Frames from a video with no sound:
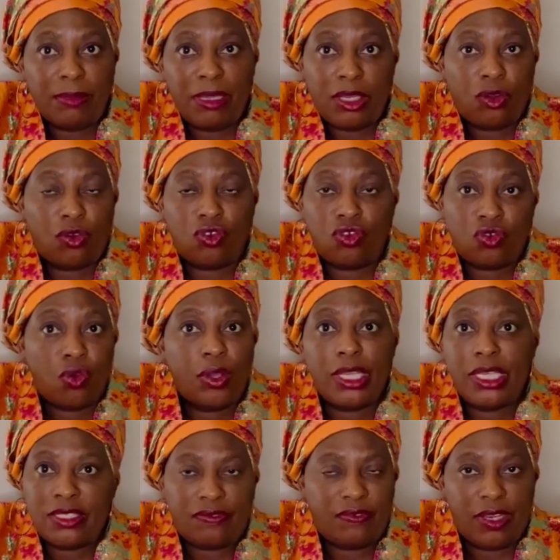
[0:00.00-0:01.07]
control
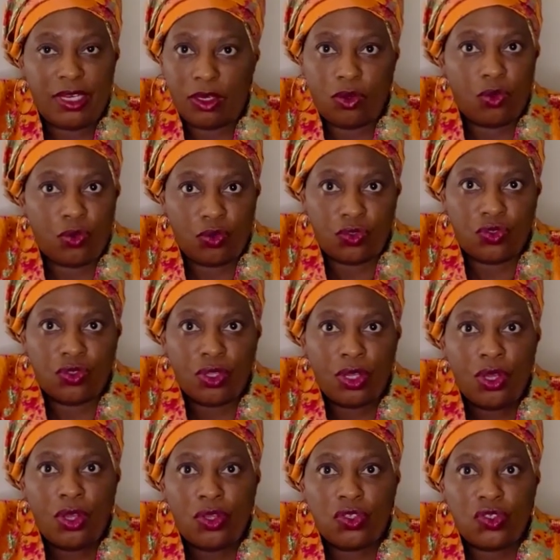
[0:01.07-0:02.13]
is very good.
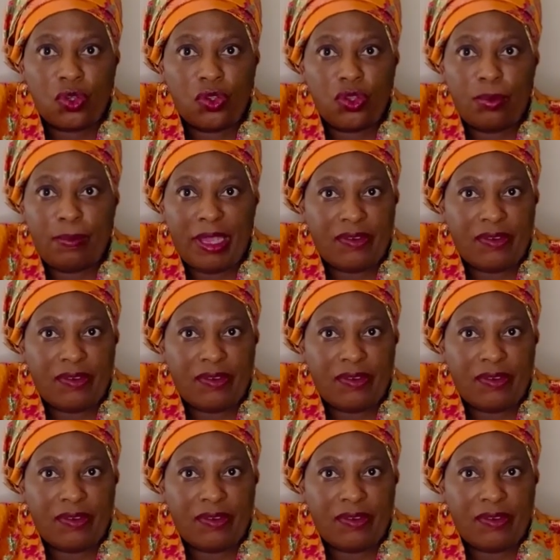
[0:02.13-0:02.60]
So you might